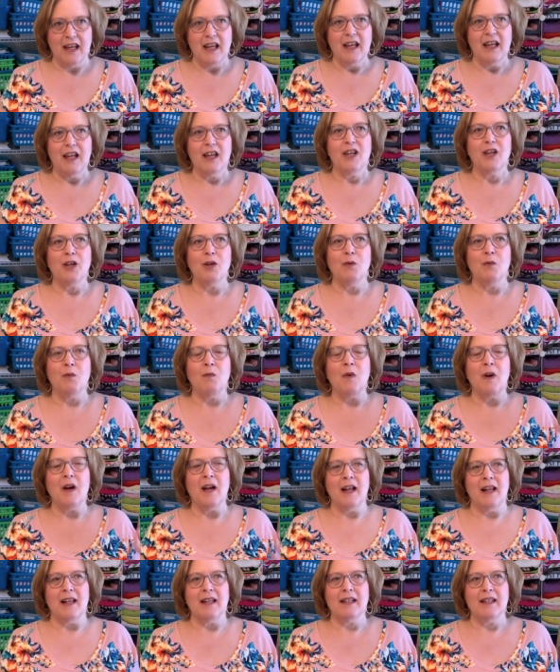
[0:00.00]
you
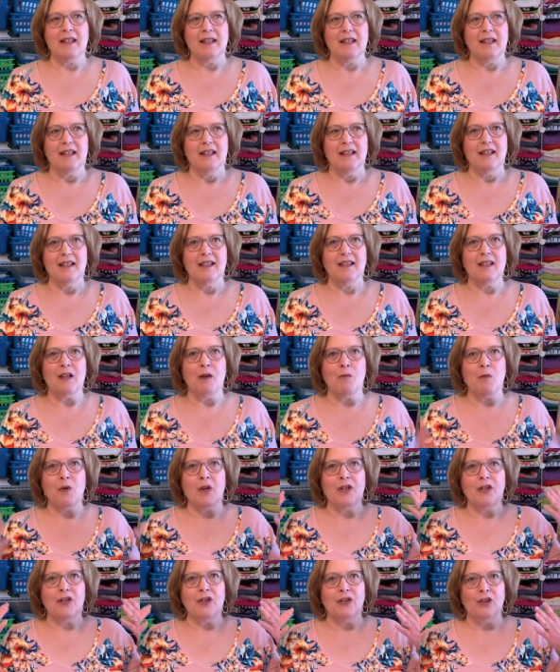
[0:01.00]
want
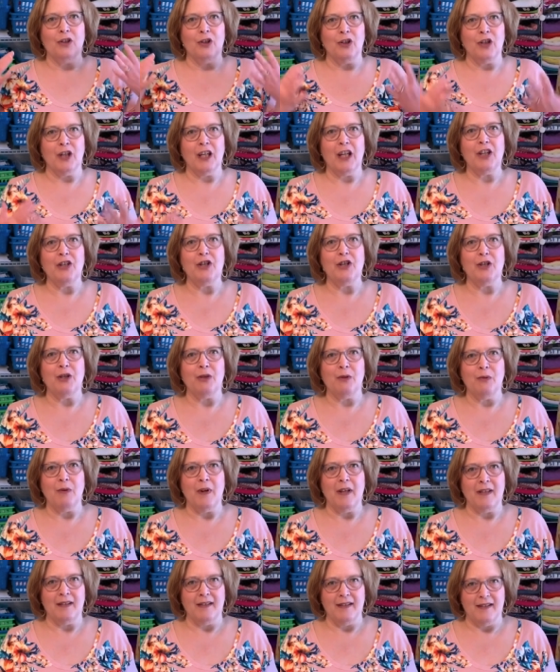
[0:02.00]
someone to look at
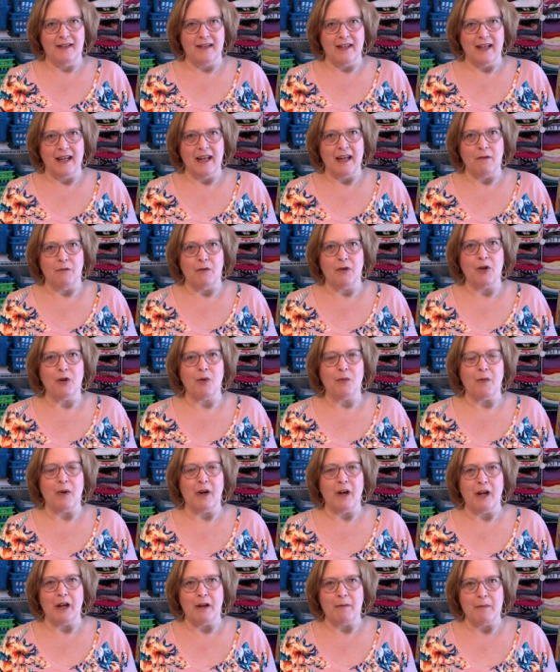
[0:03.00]
you and see when you're
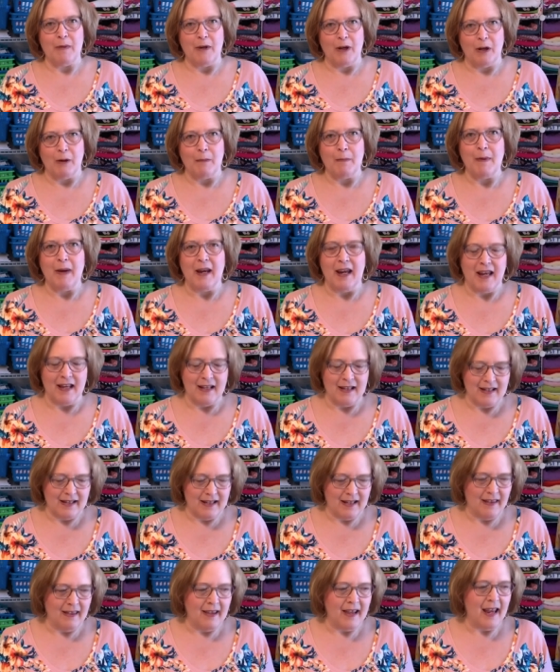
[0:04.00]
wearing a pair of
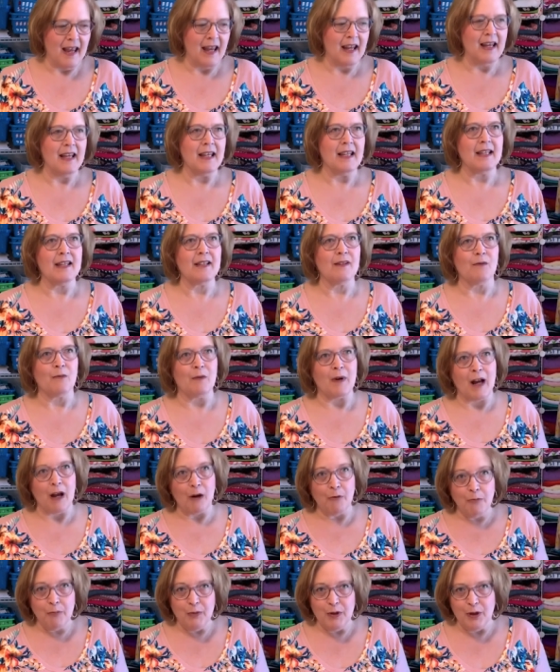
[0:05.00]
pants, and that is a
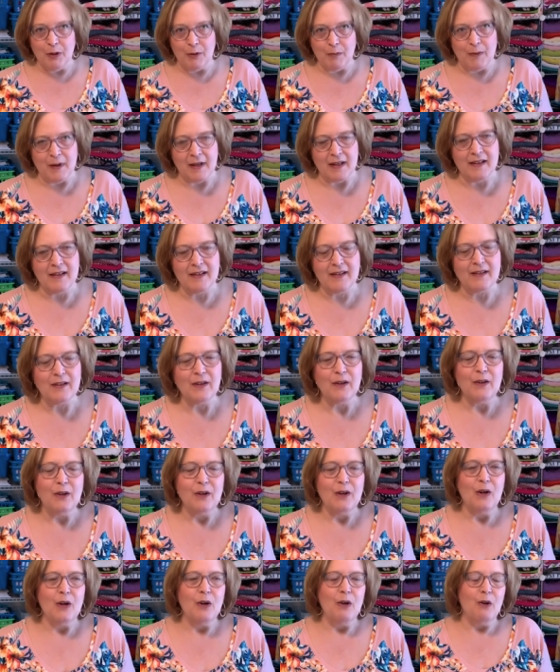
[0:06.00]
round pubis,
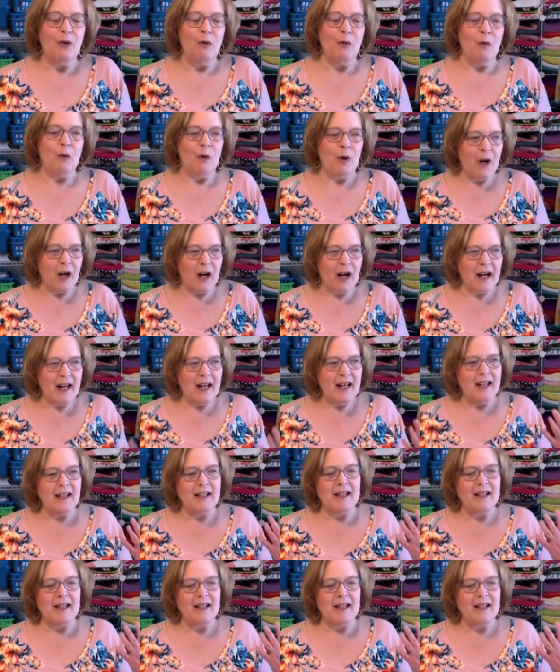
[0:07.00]
or it's